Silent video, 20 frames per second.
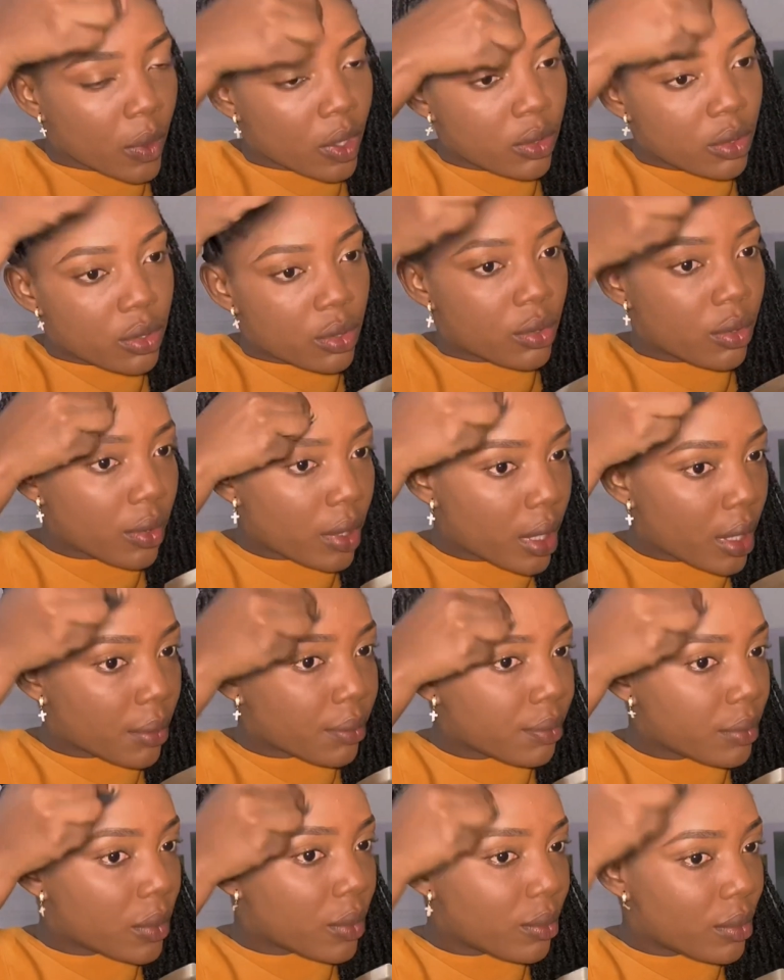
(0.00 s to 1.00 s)
So yeah.
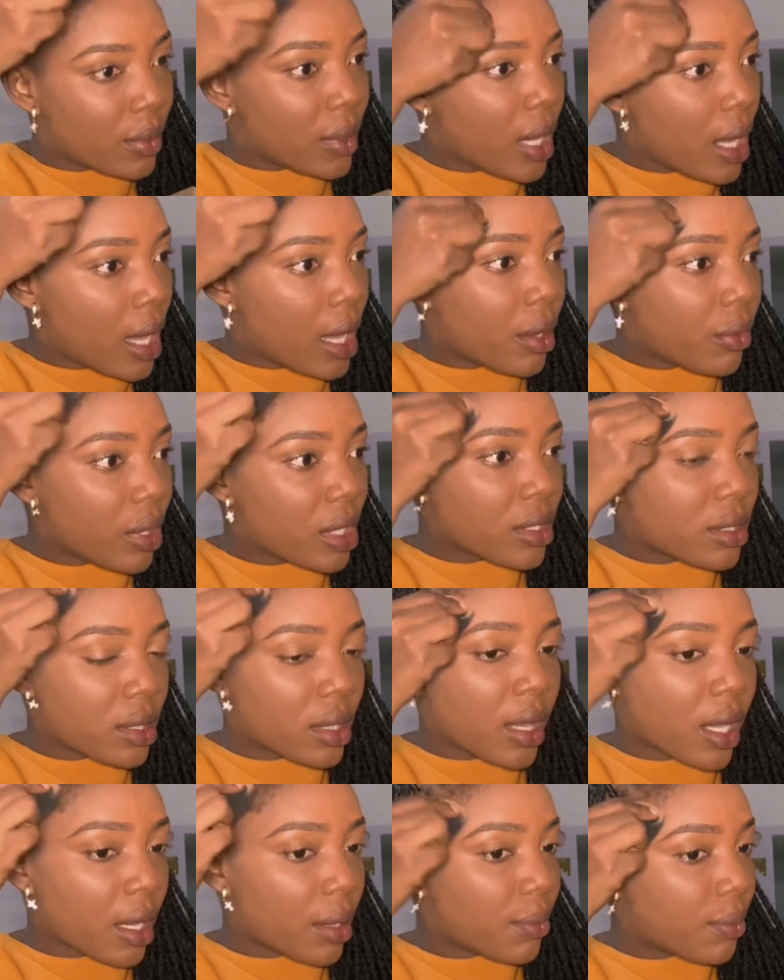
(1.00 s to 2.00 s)
Hey, what's the
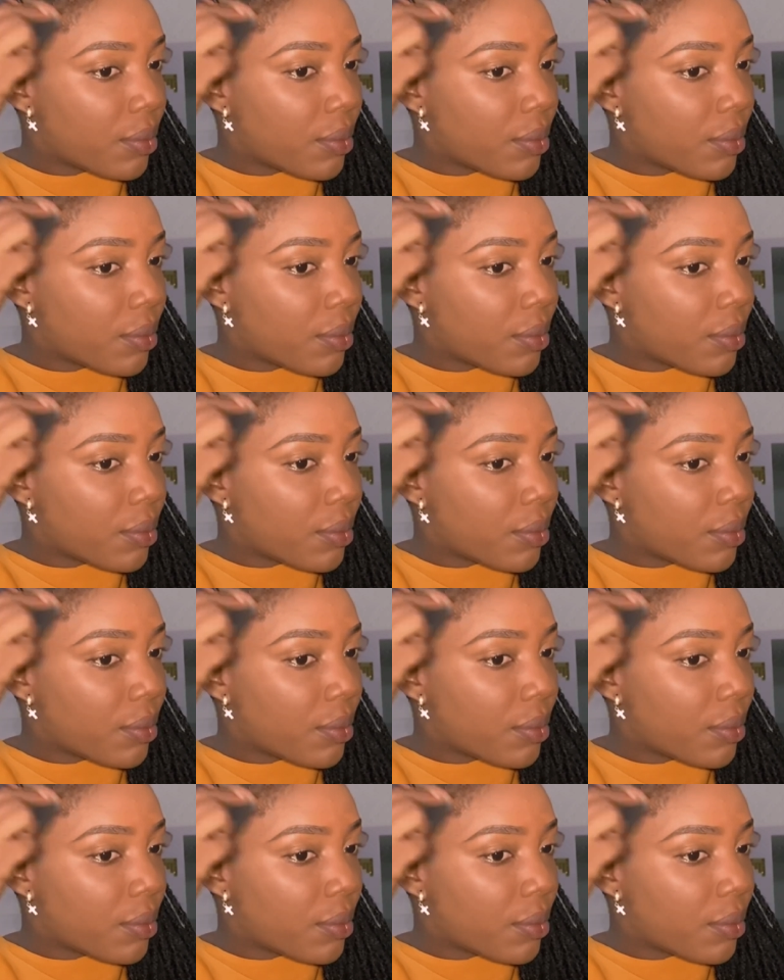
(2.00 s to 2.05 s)
time?